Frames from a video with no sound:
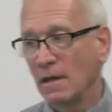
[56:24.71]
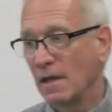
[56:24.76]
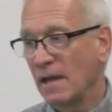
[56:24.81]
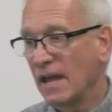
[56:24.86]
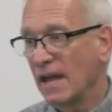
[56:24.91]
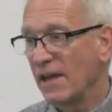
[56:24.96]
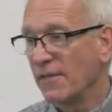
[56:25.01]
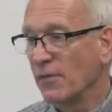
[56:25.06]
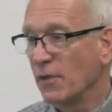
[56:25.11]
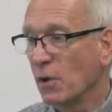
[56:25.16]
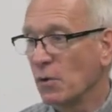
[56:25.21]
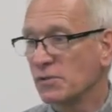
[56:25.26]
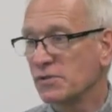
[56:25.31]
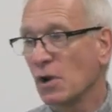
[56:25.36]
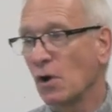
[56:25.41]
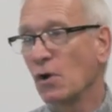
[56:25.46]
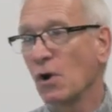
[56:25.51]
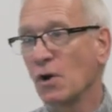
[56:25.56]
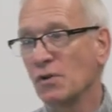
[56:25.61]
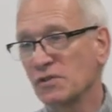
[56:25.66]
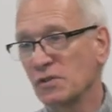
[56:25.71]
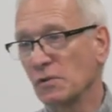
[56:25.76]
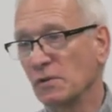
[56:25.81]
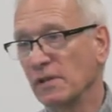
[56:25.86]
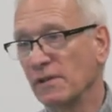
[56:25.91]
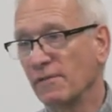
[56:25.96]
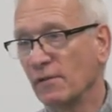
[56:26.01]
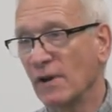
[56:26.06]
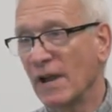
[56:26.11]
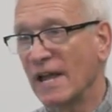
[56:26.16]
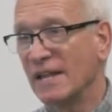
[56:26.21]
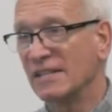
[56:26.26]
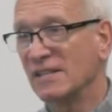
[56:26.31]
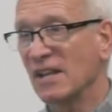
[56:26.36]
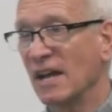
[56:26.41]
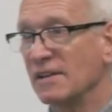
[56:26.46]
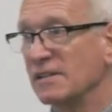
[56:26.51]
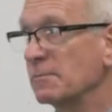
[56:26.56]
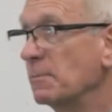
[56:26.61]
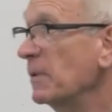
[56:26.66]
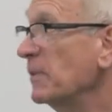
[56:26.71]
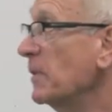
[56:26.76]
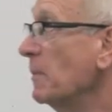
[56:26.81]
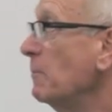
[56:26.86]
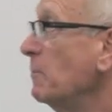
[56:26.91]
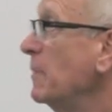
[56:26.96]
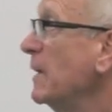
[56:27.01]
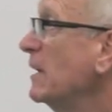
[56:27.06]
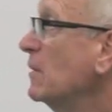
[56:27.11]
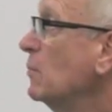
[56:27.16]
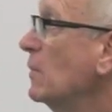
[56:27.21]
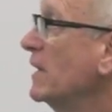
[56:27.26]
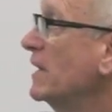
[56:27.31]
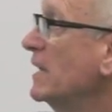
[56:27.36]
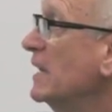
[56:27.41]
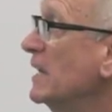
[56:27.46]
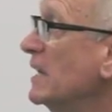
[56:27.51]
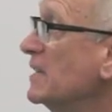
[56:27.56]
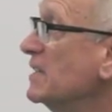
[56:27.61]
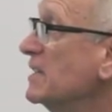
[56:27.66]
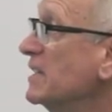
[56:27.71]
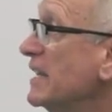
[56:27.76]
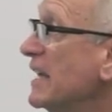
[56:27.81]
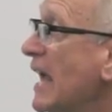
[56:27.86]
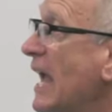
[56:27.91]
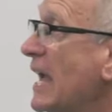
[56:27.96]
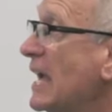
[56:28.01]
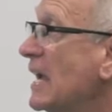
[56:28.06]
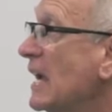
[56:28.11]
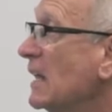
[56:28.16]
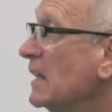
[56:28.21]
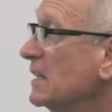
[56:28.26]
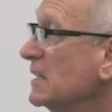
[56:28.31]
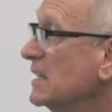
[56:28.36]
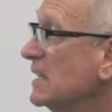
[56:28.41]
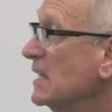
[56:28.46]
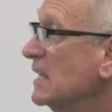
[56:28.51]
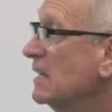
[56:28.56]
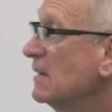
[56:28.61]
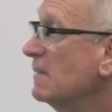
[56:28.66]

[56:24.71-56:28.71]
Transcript: and those are also liver enzymes, but the big one is the ALT.